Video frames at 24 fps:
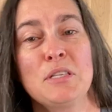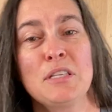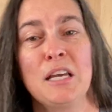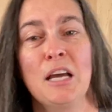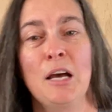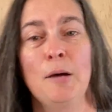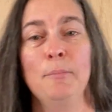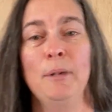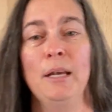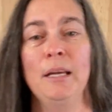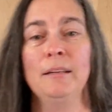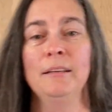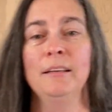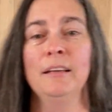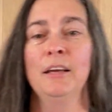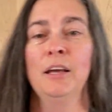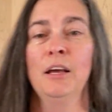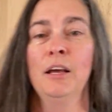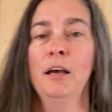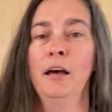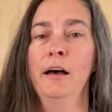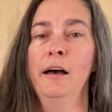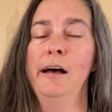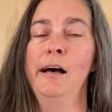right behind it
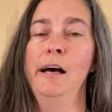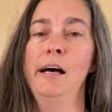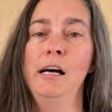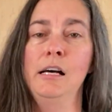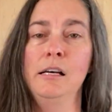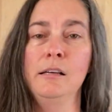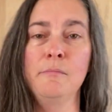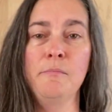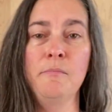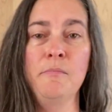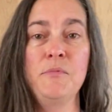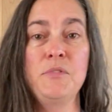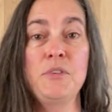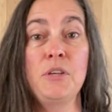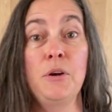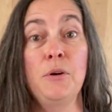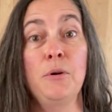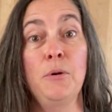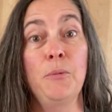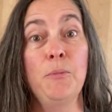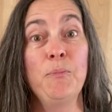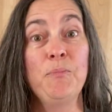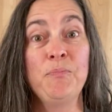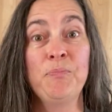we have Christmas
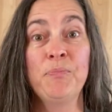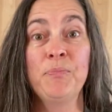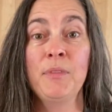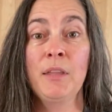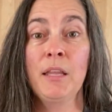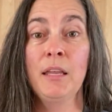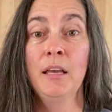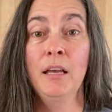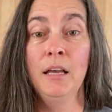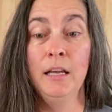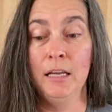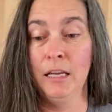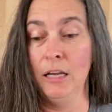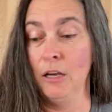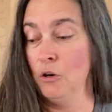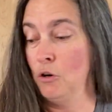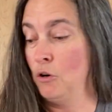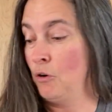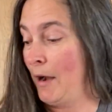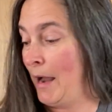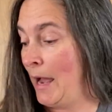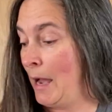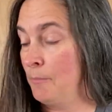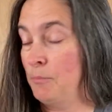coming.
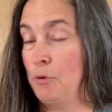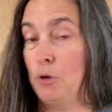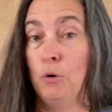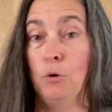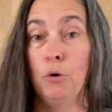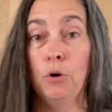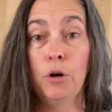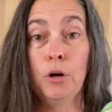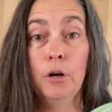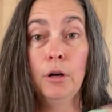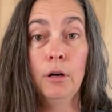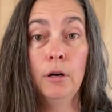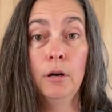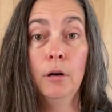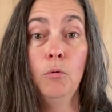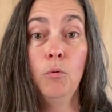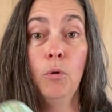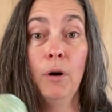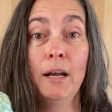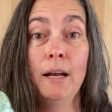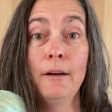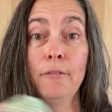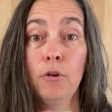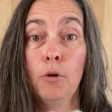So,
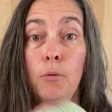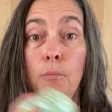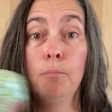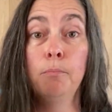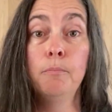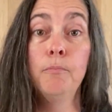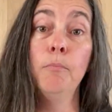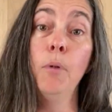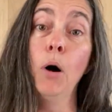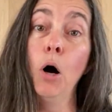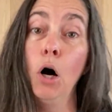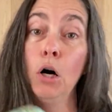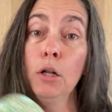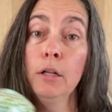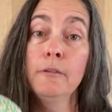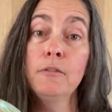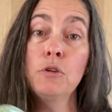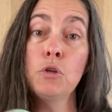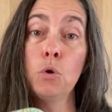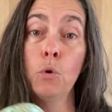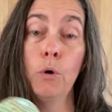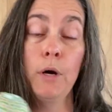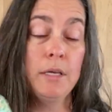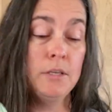you know, grab
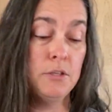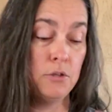your